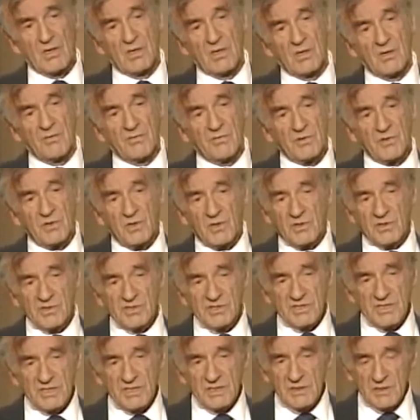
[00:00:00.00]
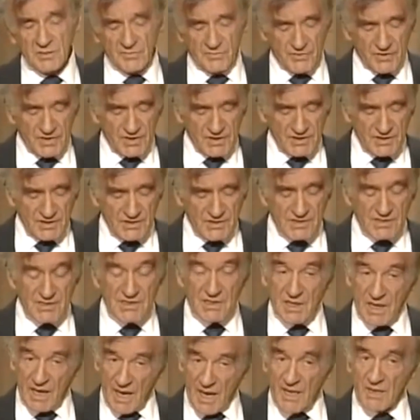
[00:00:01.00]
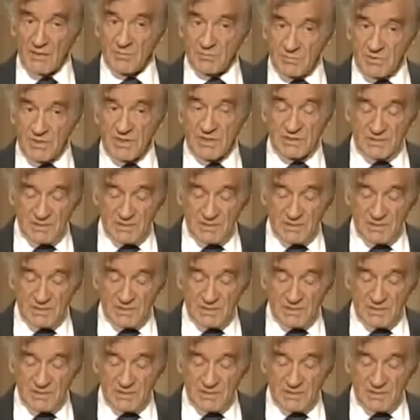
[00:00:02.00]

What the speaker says: Of course, indifference can be